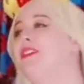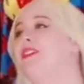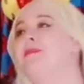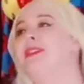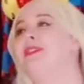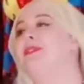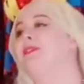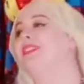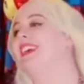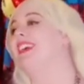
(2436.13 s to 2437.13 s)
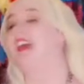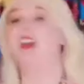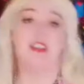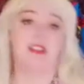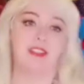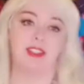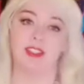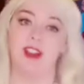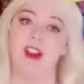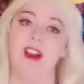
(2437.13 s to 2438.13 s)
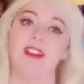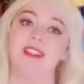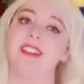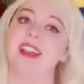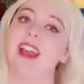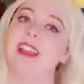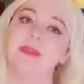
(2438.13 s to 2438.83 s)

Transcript: music, the songs I'm singing.